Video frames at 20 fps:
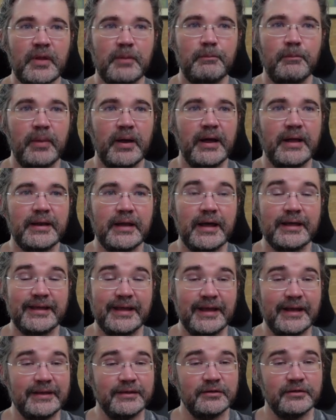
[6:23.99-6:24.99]
But
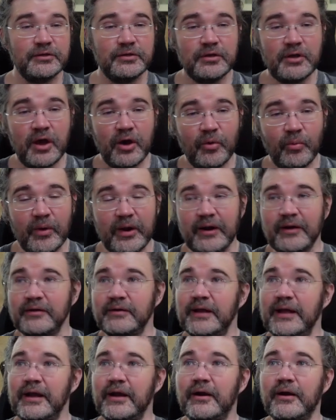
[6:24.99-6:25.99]
again, nowhere
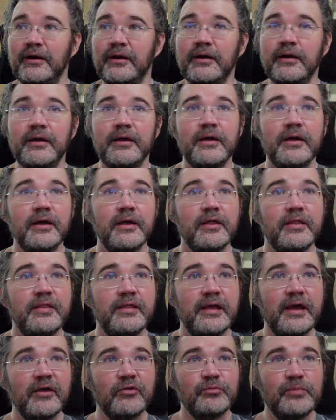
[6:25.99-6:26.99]
near
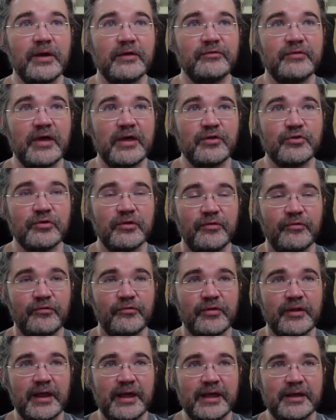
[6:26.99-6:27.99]
the
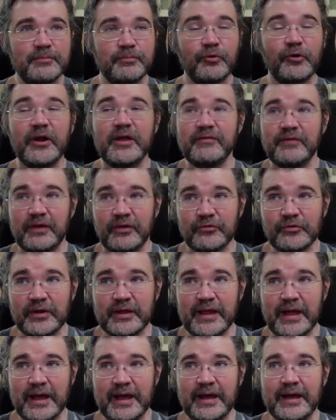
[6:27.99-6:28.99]
expectations that I had
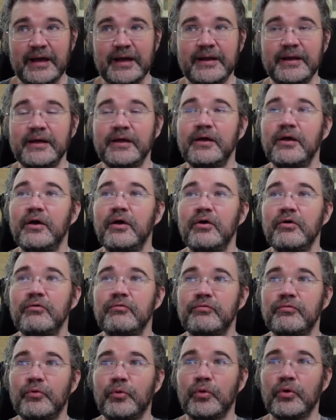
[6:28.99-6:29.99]
previously had
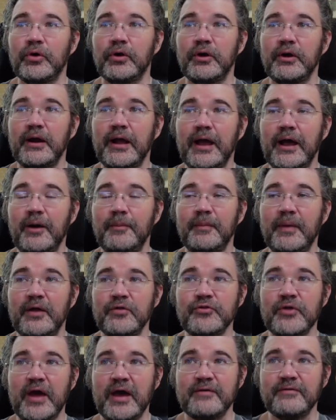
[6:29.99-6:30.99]
for how
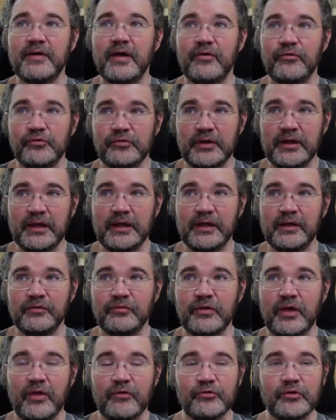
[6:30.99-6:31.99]
much FSD
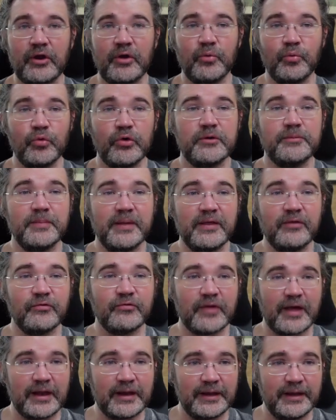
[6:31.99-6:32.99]
Tesla would be
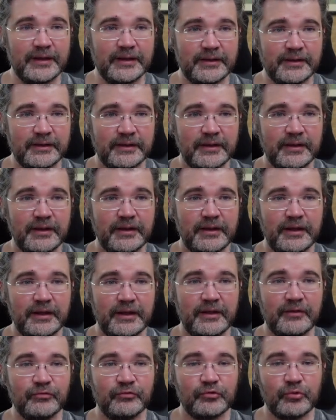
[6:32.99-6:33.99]
selling
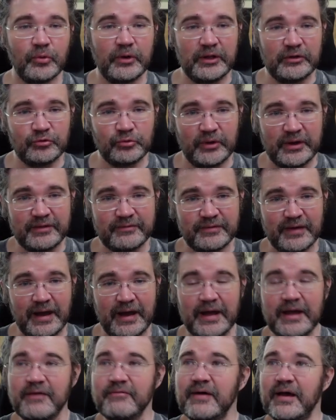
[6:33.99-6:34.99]
in
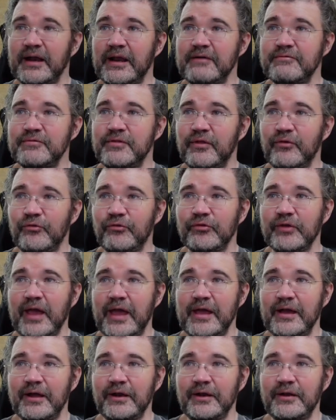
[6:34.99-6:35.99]
2025. I left this
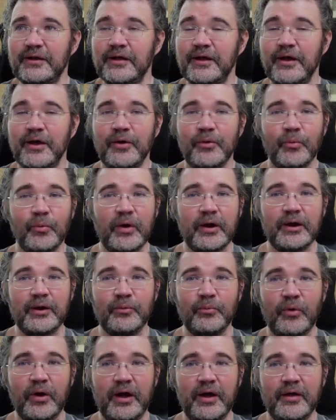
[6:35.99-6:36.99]
scale where
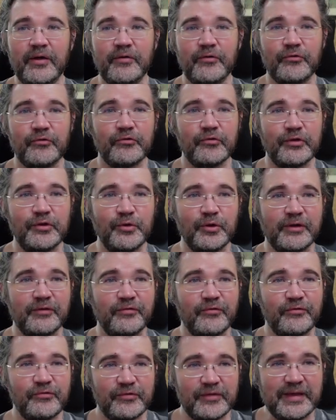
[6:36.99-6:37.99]
it was so you
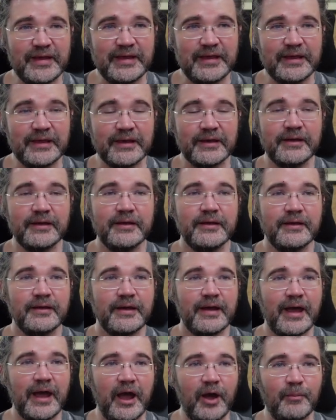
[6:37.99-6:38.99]
can see
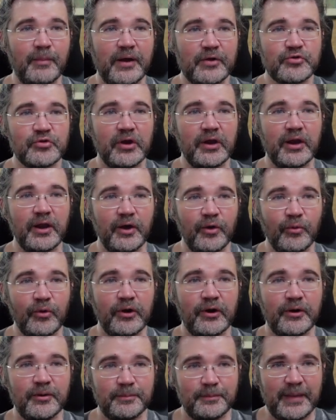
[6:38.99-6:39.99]
how much
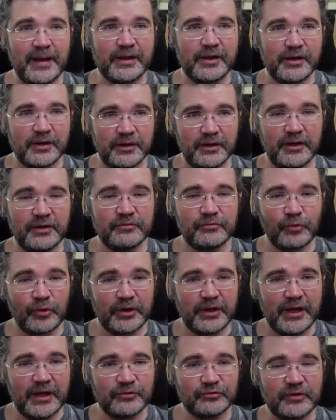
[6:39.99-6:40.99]
lower my current
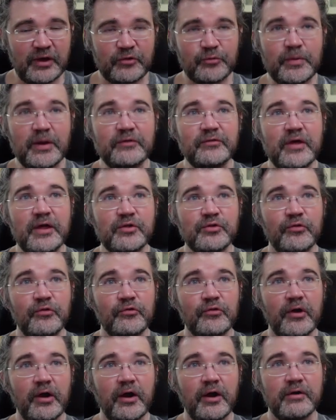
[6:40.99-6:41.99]
forecast
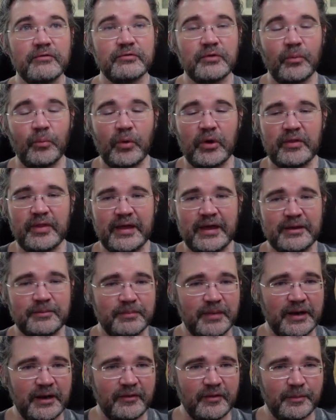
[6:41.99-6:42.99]
expectations are from where they
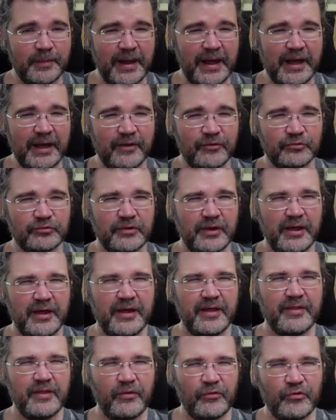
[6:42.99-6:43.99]
had been in the past.
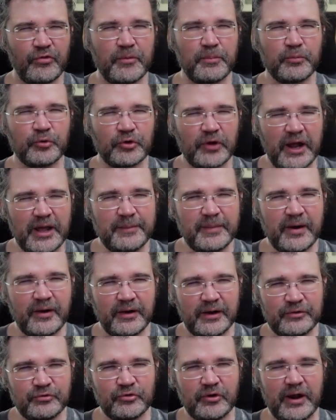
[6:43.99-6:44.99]
This is the
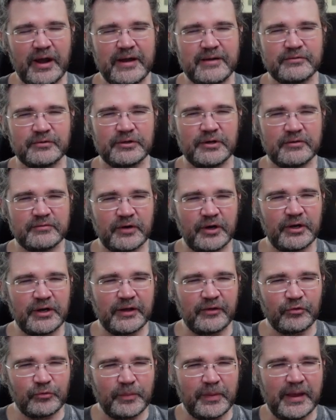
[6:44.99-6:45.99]
primary driver of
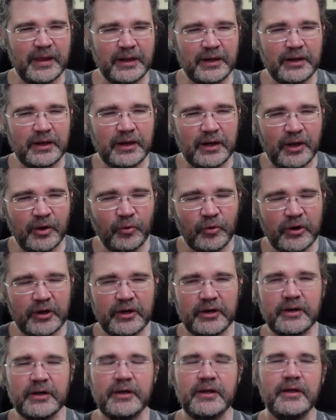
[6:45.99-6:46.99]
earnings being
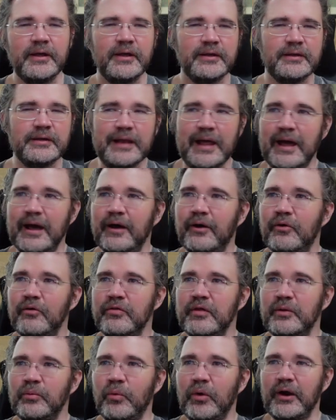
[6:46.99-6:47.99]
lower now
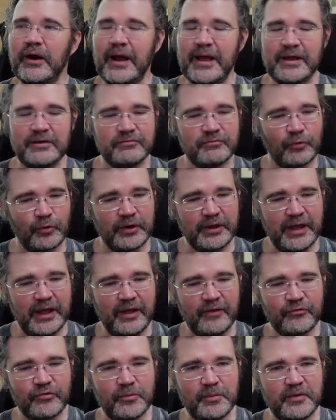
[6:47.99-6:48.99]
than where I had
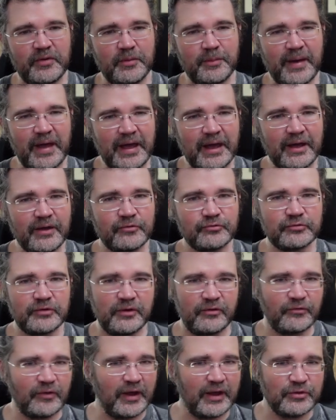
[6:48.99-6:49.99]
forecast them in the past
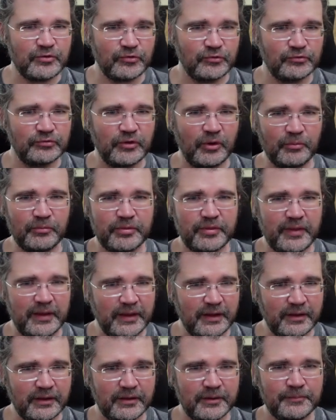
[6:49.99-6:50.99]
is I just don't
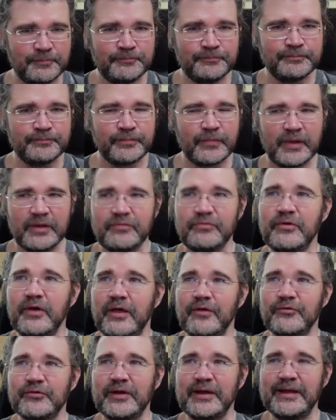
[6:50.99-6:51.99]
think
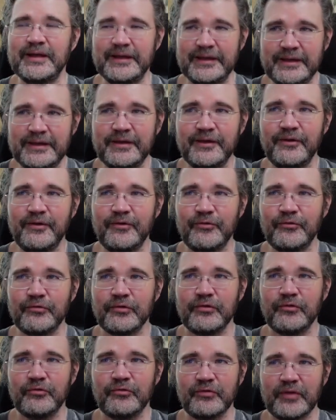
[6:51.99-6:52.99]
Tesla
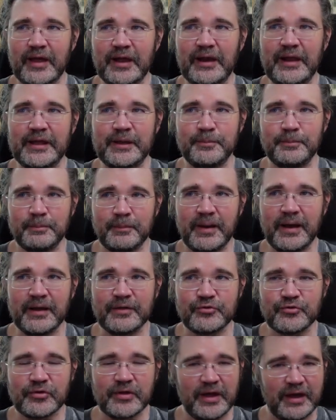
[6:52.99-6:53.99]
is selling
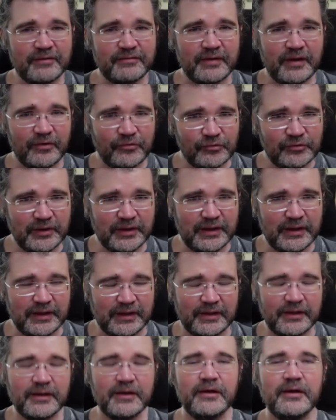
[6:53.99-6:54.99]
much
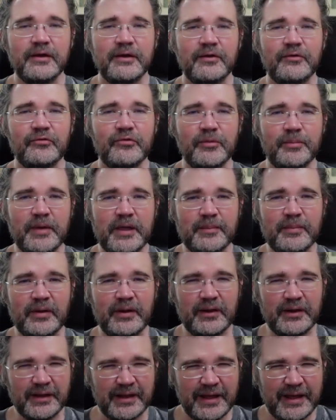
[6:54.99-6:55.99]
FSD to
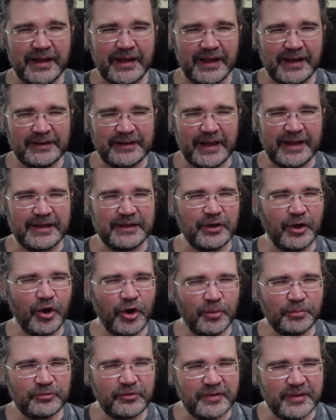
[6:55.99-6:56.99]
people. And I had
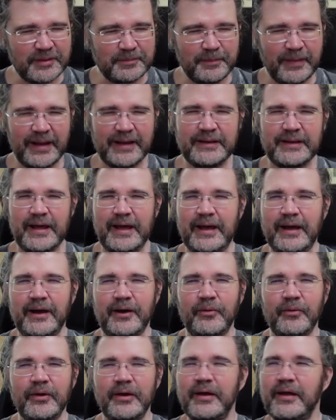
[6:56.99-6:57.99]
hoped that by
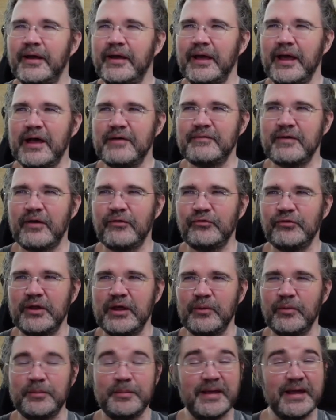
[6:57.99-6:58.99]
now
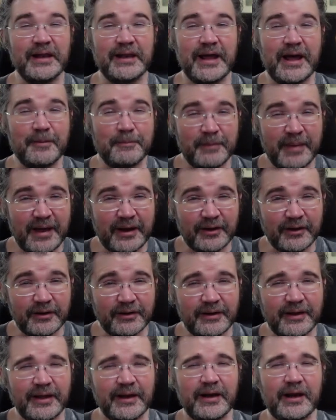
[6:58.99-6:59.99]
FSD would be a lot
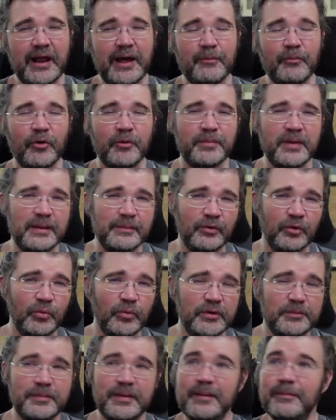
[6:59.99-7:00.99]
better and a lot more people
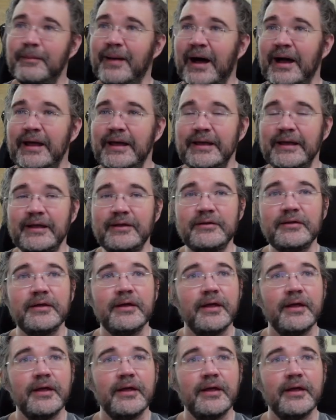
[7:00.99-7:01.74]
would be buying it